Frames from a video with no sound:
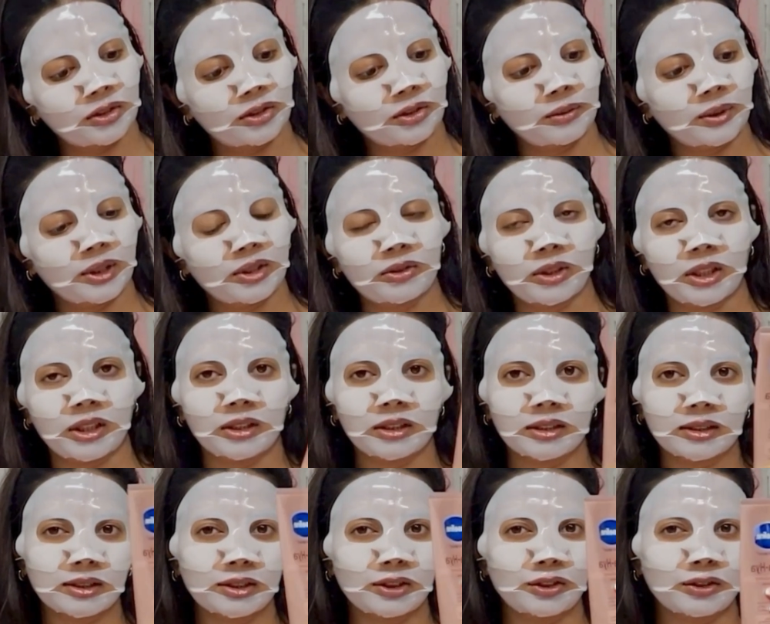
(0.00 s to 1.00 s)
Dewy
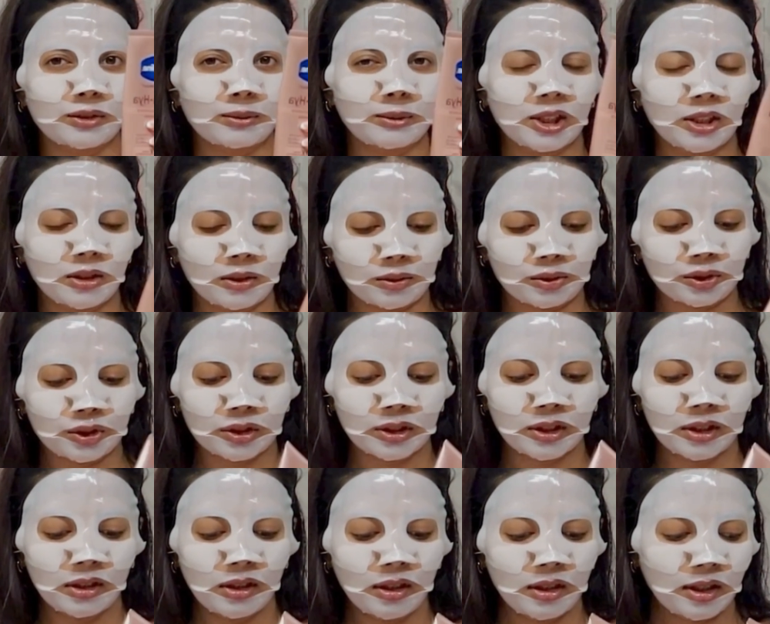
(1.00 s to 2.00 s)
Radiant Serum and
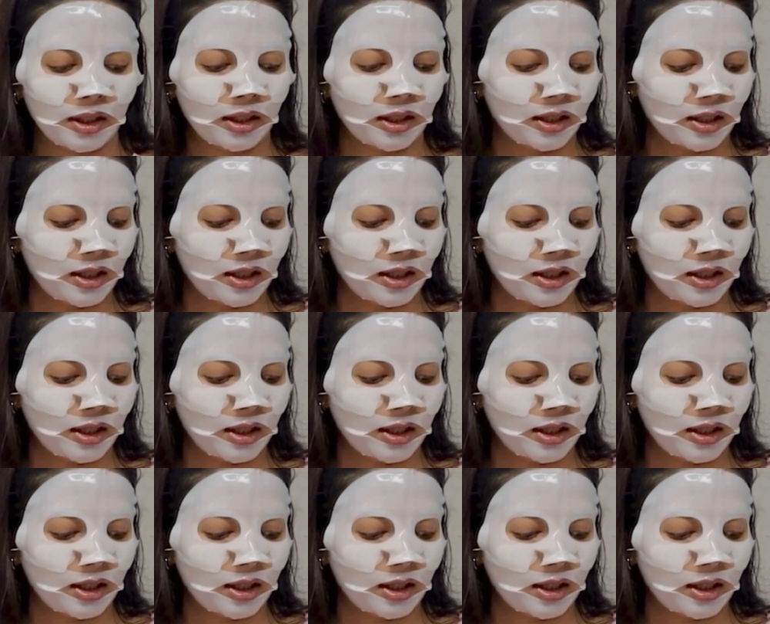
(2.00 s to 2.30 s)
Lotion,